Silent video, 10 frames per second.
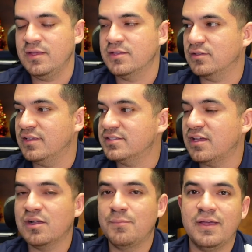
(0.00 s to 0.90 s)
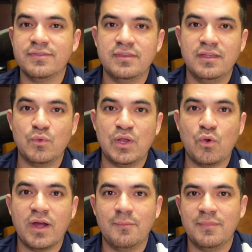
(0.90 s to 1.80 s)
So let's talk about the
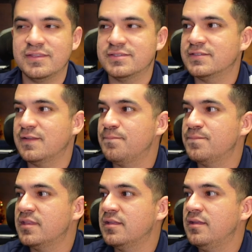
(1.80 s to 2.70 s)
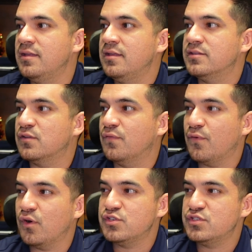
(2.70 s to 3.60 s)
requirements. So
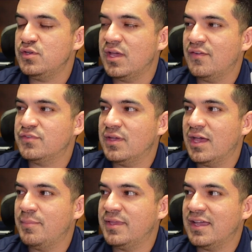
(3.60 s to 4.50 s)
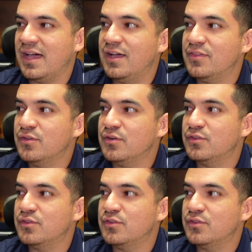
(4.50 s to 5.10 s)
first, you have to have been under